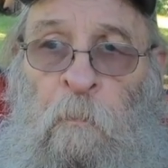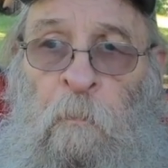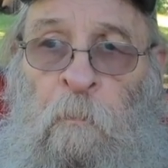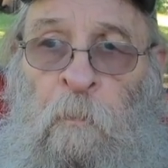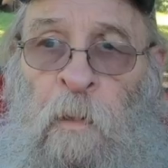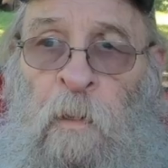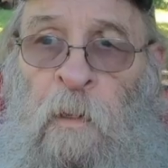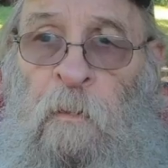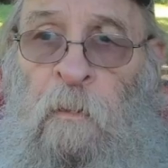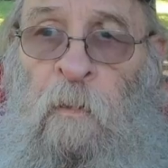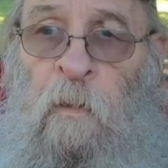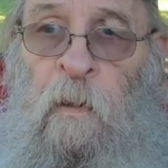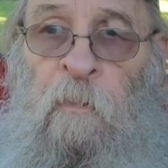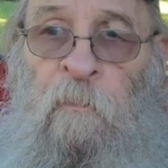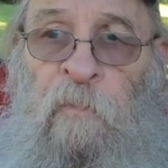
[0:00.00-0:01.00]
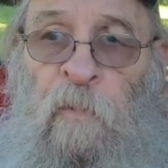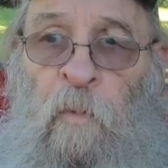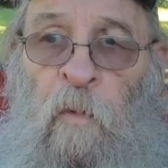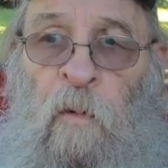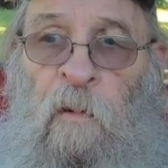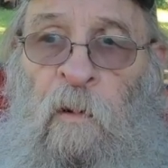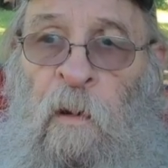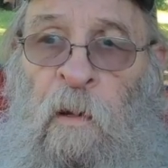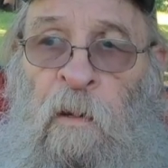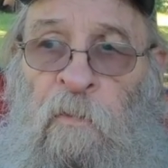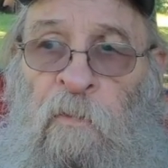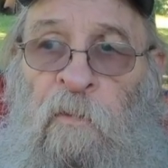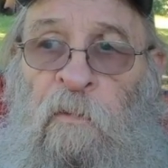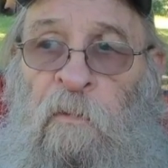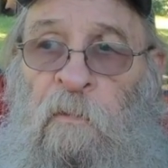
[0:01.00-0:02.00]
But if you want,
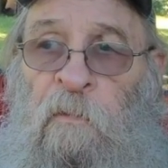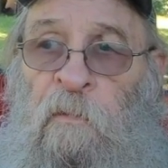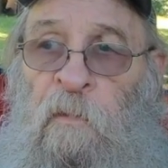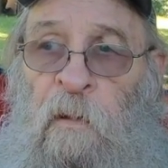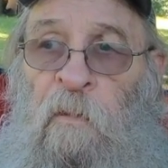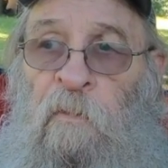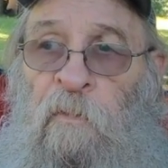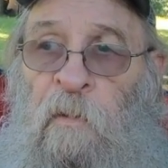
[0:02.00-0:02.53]
it's a